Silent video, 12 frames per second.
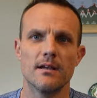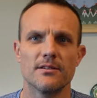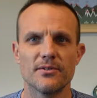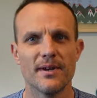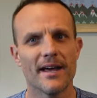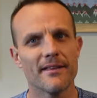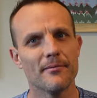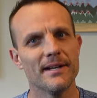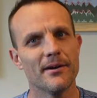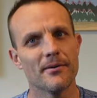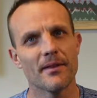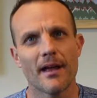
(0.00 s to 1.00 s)
So now that we
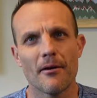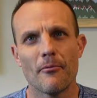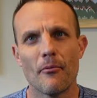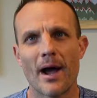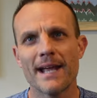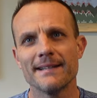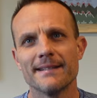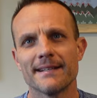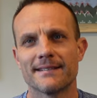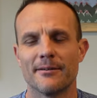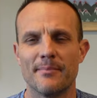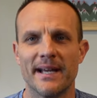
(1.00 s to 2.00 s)
know why
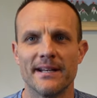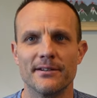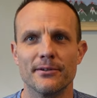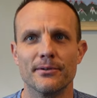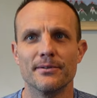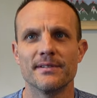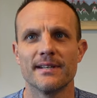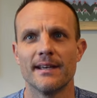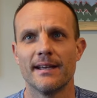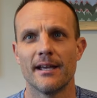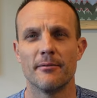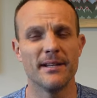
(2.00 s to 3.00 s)
ticks are bad news
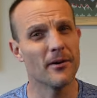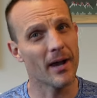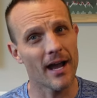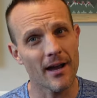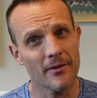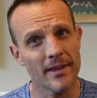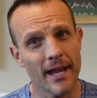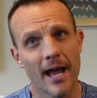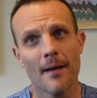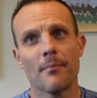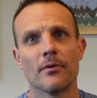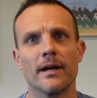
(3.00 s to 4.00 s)
and we know how they
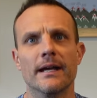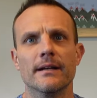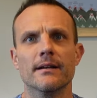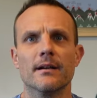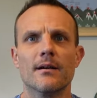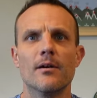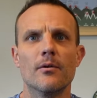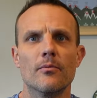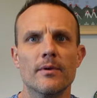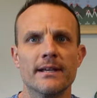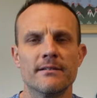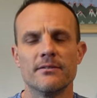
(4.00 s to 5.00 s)
operate,
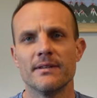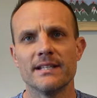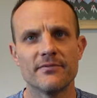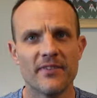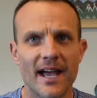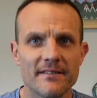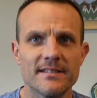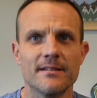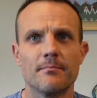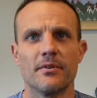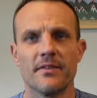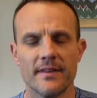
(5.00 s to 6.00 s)
we can do these five
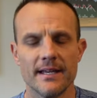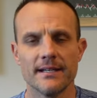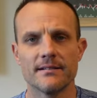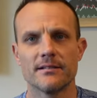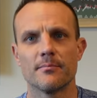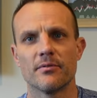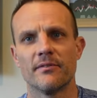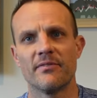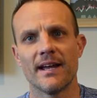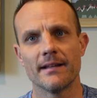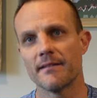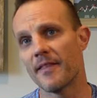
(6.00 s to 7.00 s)
simple things to
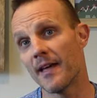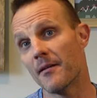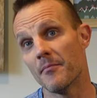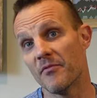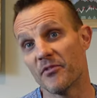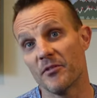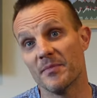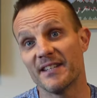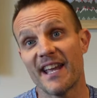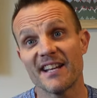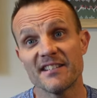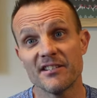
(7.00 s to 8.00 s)
prevent them from
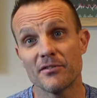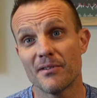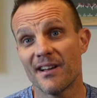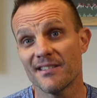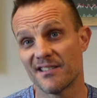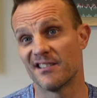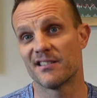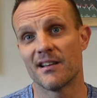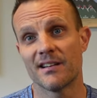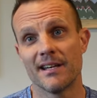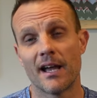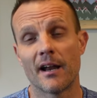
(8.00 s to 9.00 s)
attaching to us and
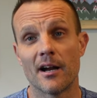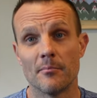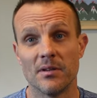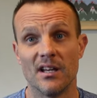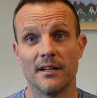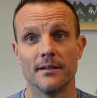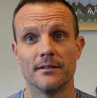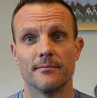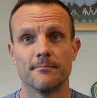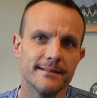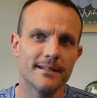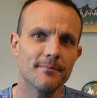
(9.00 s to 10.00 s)
sucking on our blood.
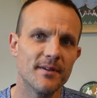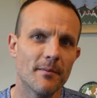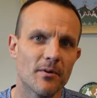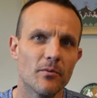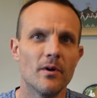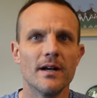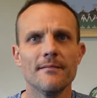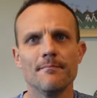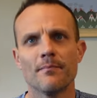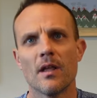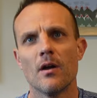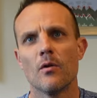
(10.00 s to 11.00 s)
Tip number one,
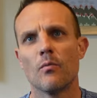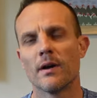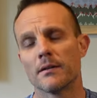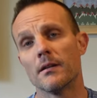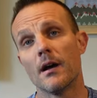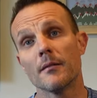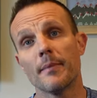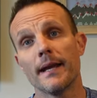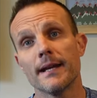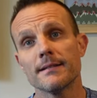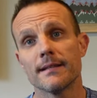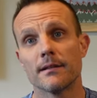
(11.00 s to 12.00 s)
wear long
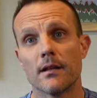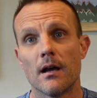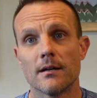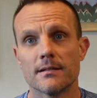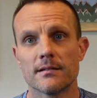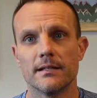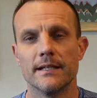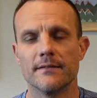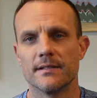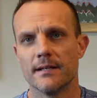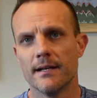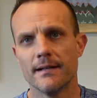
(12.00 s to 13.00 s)
pants and long
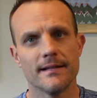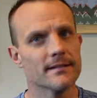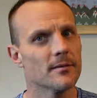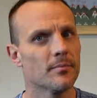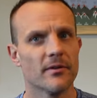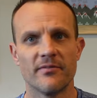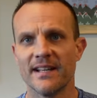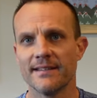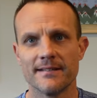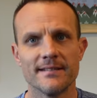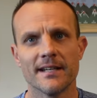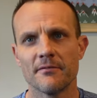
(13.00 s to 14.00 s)
sleeves. This will prevent
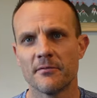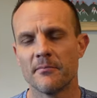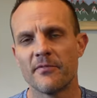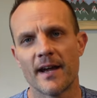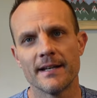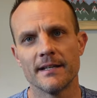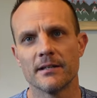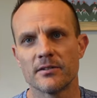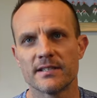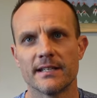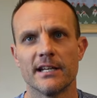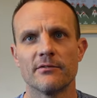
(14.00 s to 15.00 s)
the tick from finding your
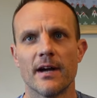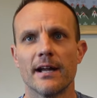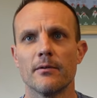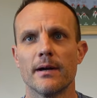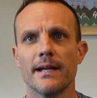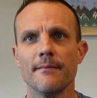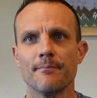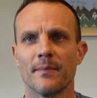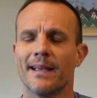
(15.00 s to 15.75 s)
skin right away.